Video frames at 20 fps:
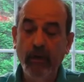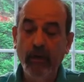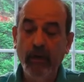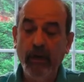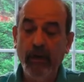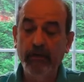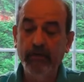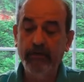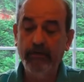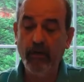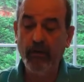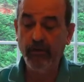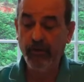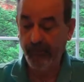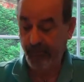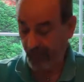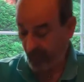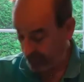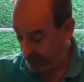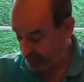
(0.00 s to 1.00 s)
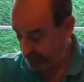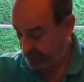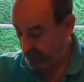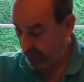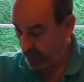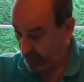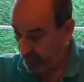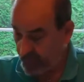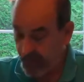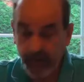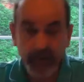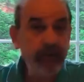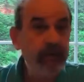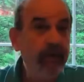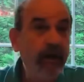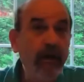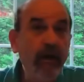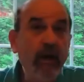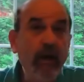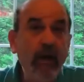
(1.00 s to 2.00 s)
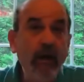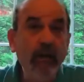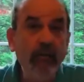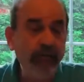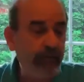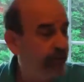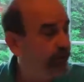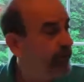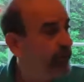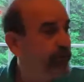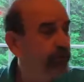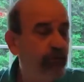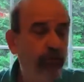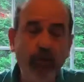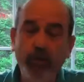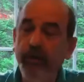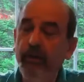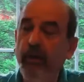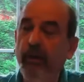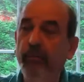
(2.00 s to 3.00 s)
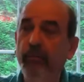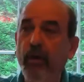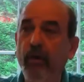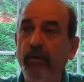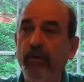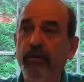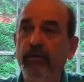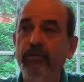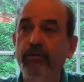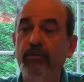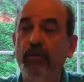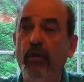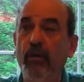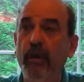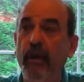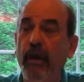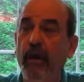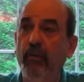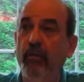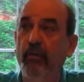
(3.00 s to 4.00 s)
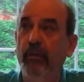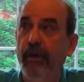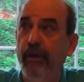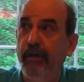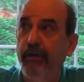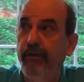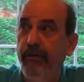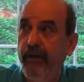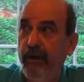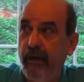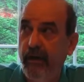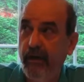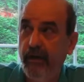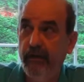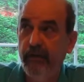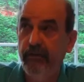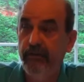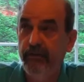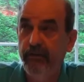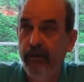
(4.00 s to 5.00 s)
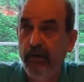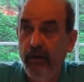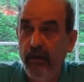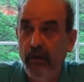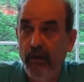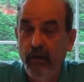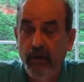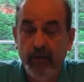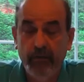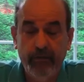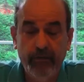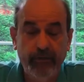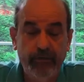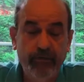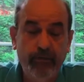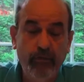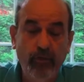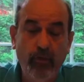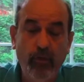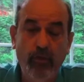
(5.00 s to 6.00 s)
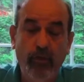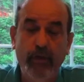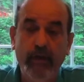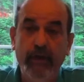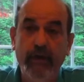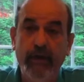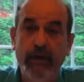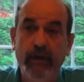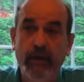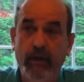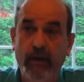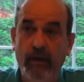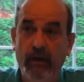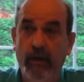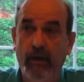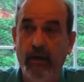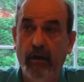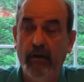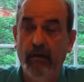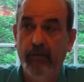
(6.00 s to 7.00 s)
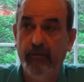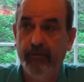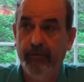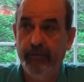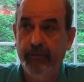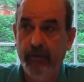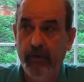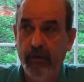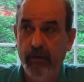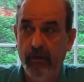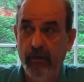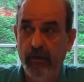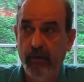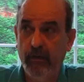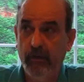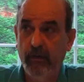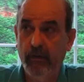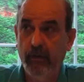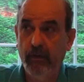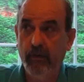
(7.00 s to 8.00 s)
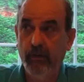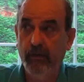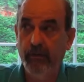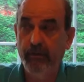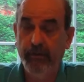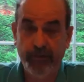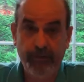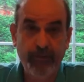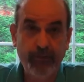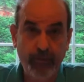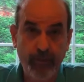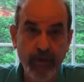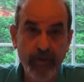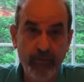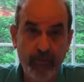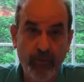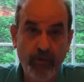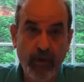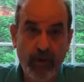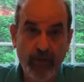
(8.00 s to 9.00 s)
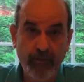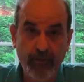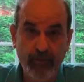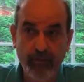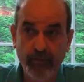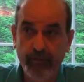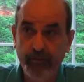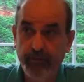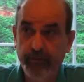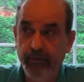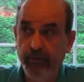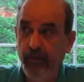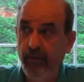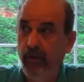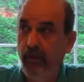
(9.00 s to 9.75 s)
And so the first story that I'm going to start out with is the story of the 3 brothers.